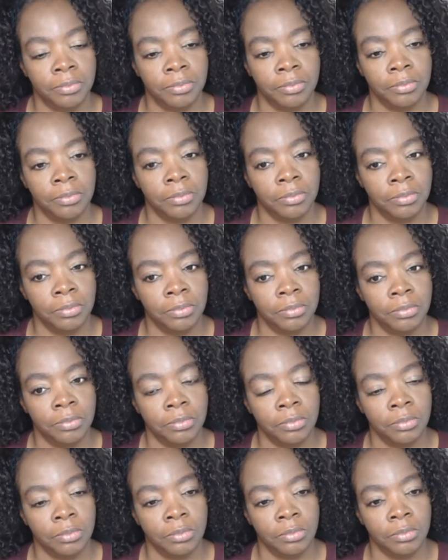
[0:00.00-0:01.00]

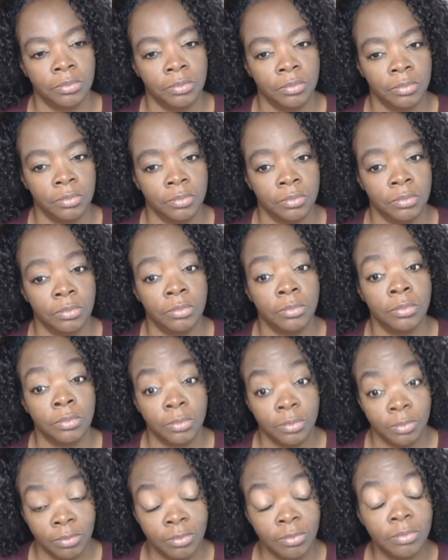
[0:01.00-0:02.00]

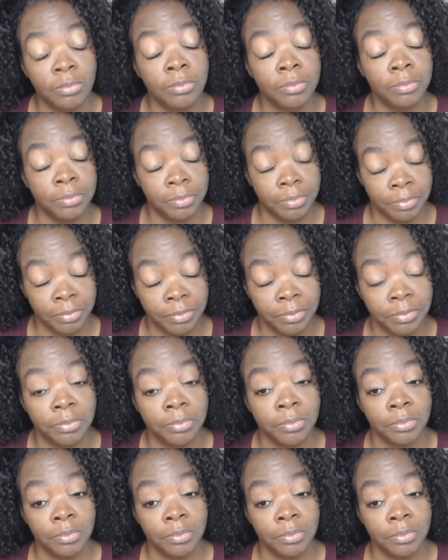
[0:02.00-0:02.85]
[no speech]